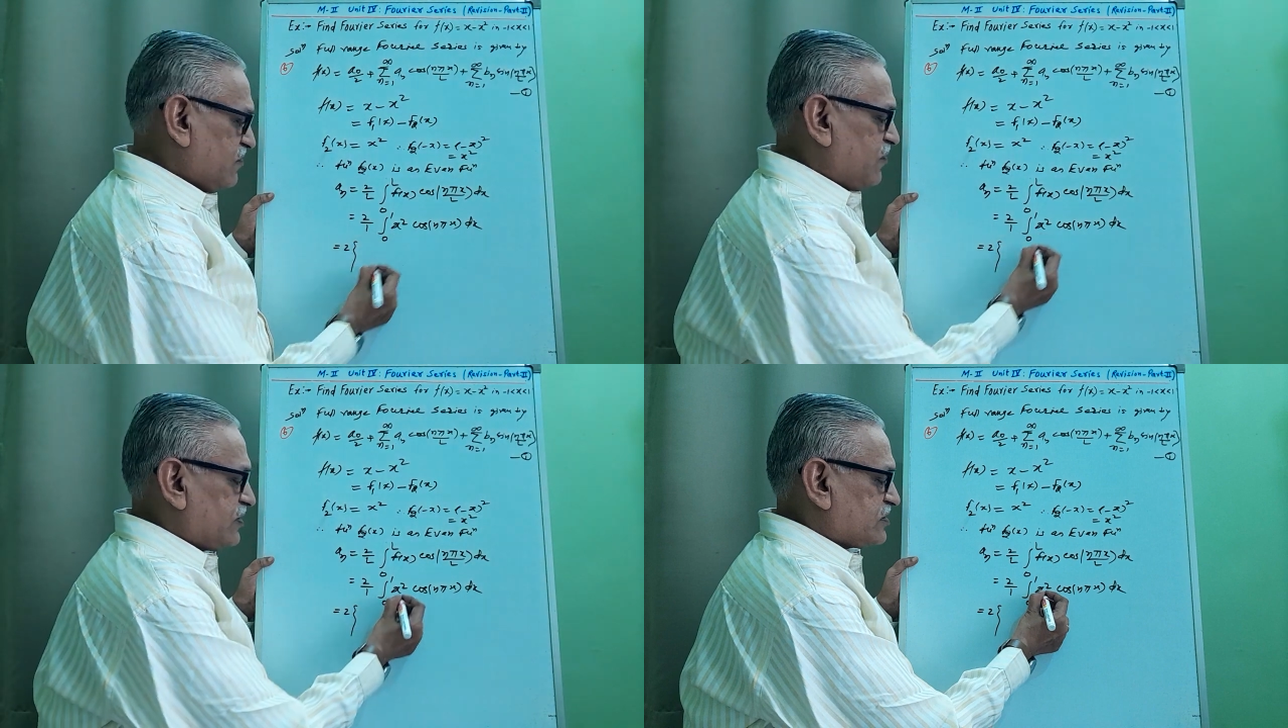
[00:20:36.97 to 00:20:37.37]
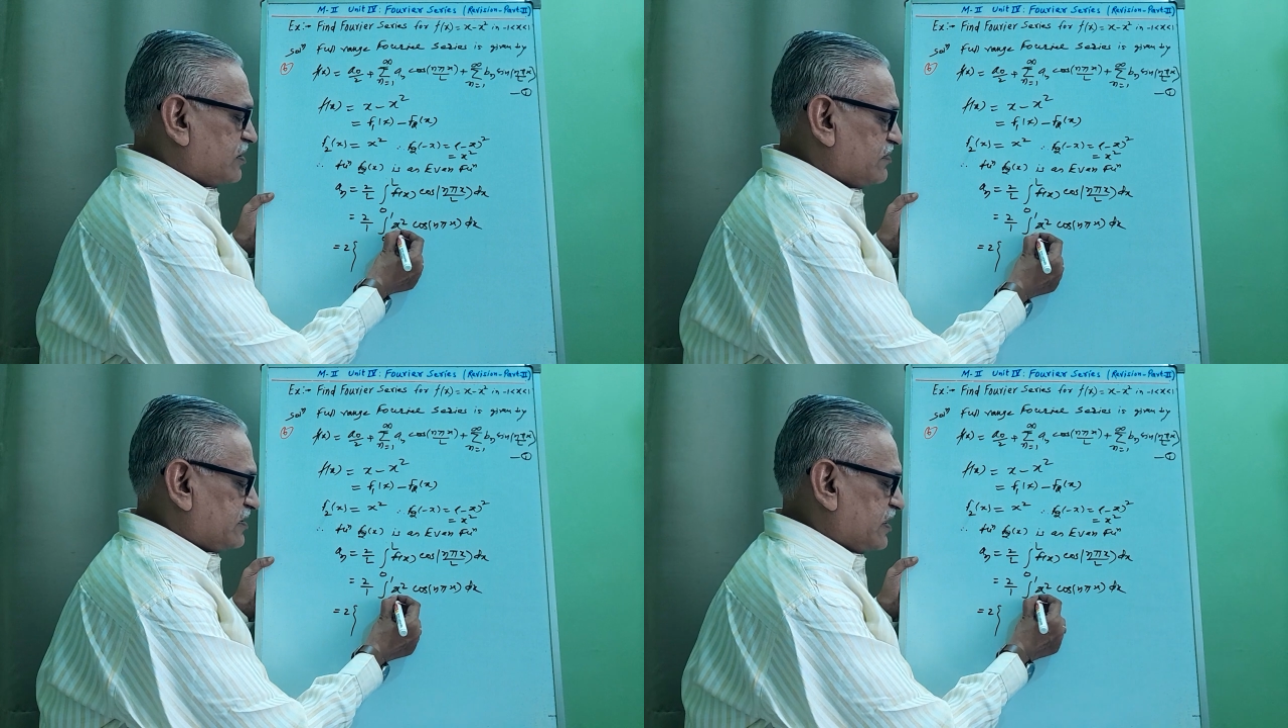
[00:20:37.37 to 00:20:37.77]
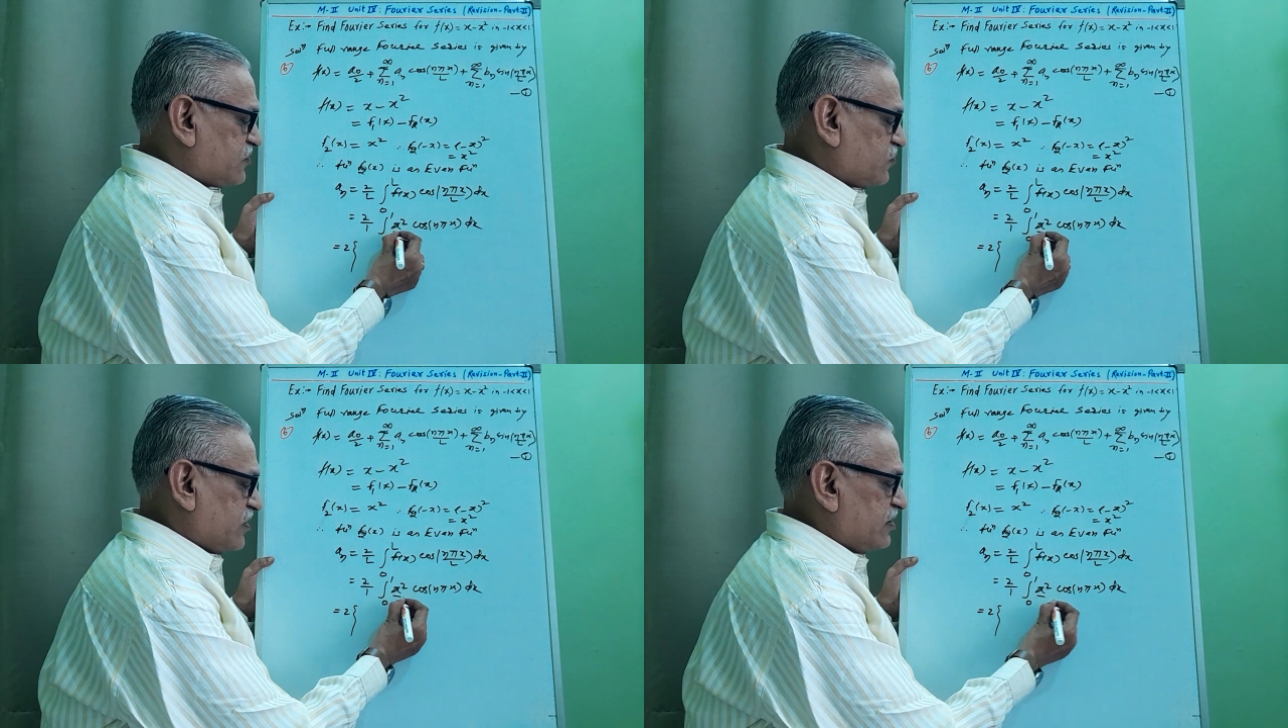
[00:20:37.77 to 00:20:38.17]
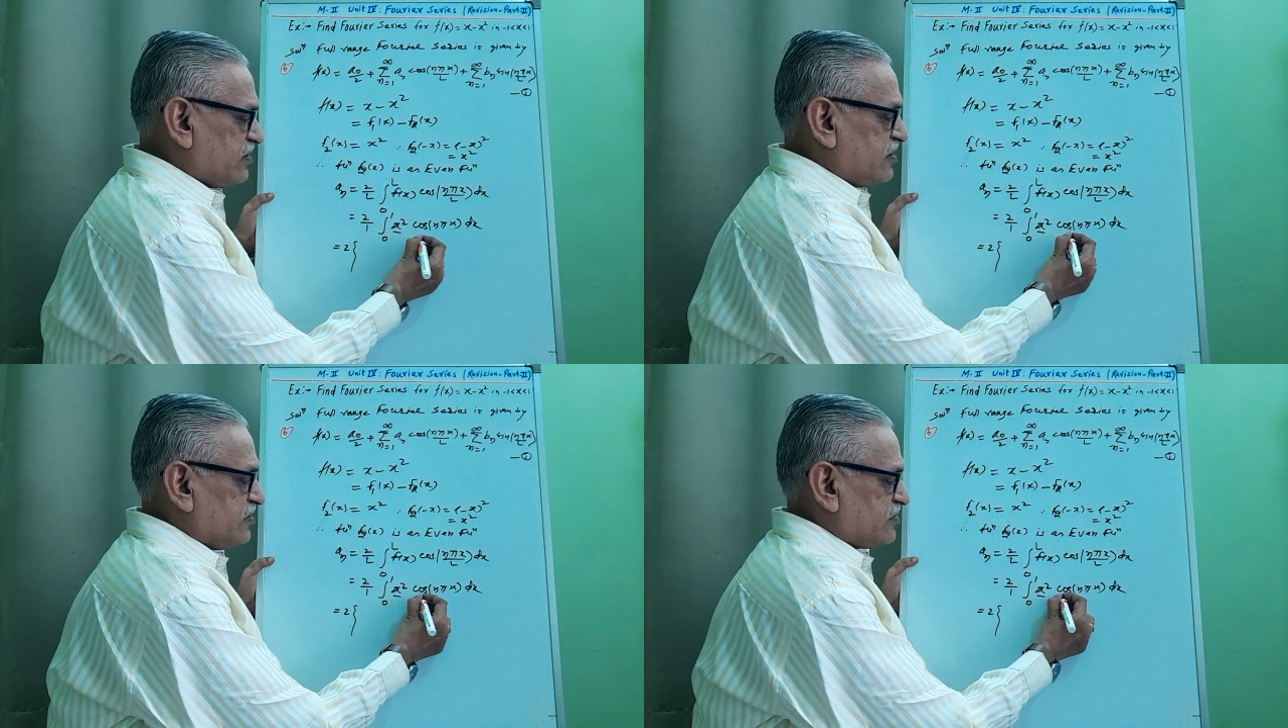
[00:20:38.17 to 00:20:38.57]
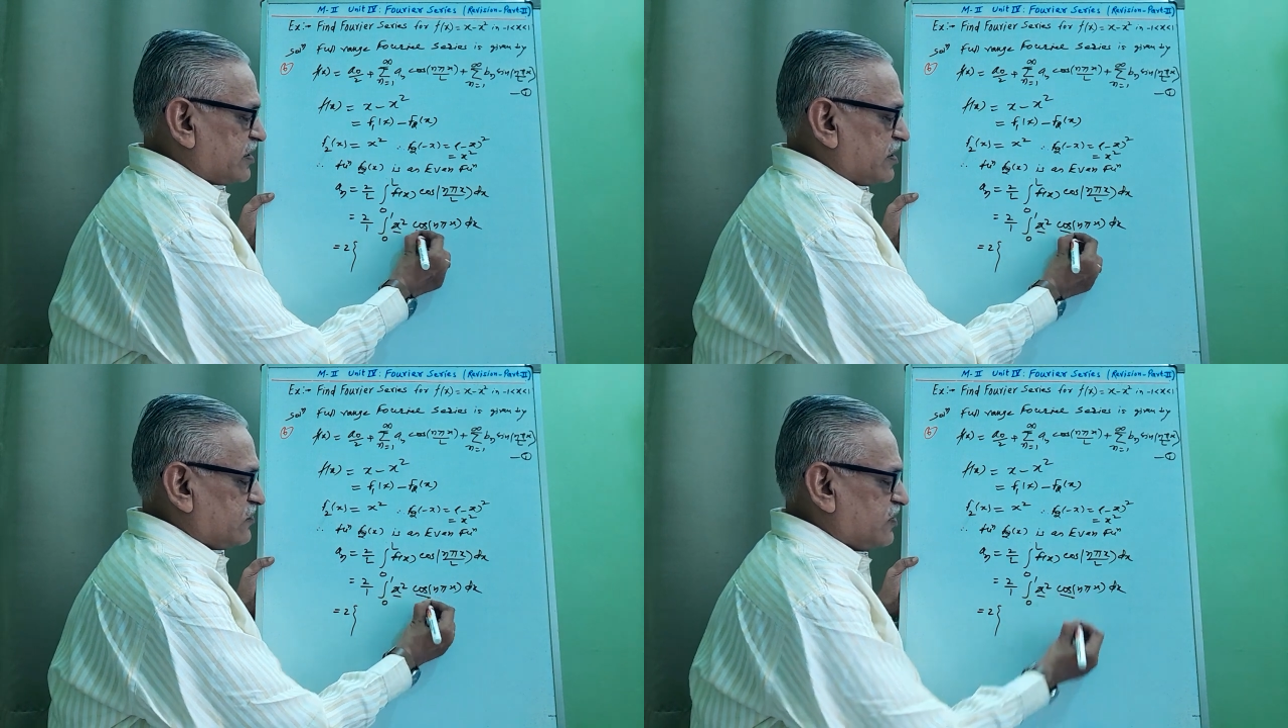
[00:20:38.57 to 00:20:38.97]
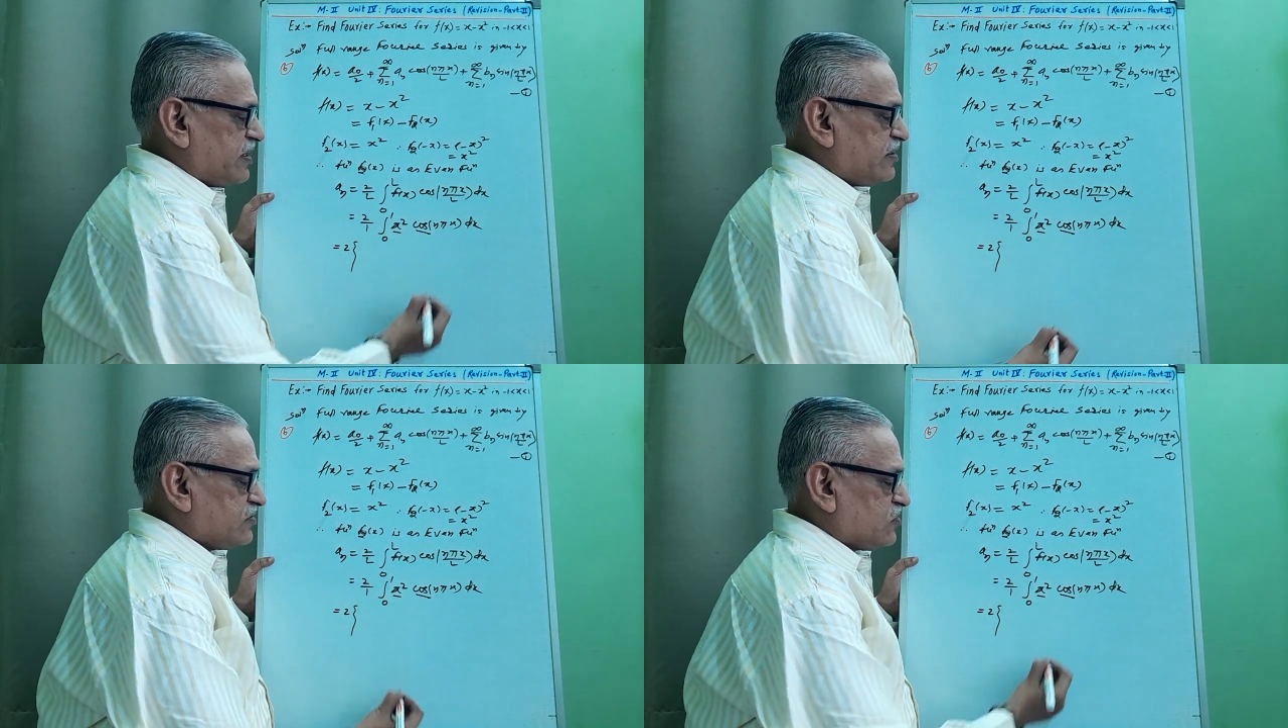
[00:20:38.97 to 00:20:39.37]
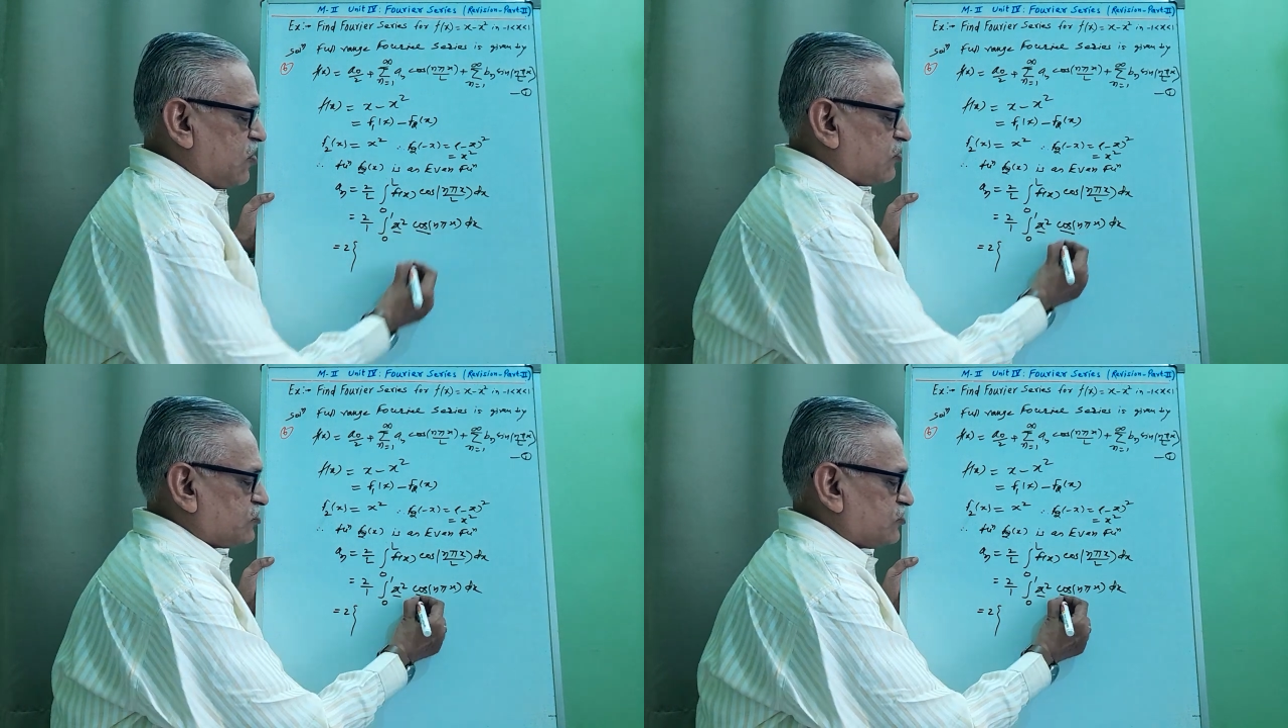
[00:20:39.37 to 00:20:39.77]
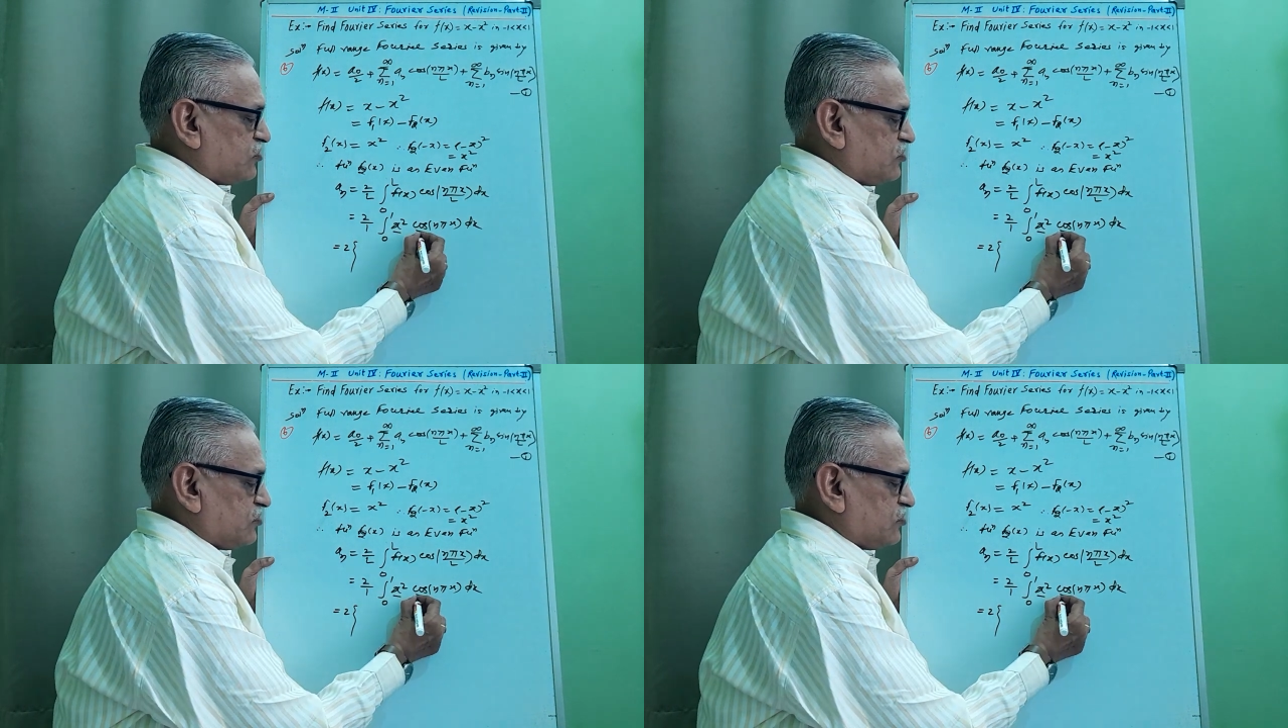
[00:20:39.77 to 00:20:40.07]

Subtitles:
First term is x square, second one is cos.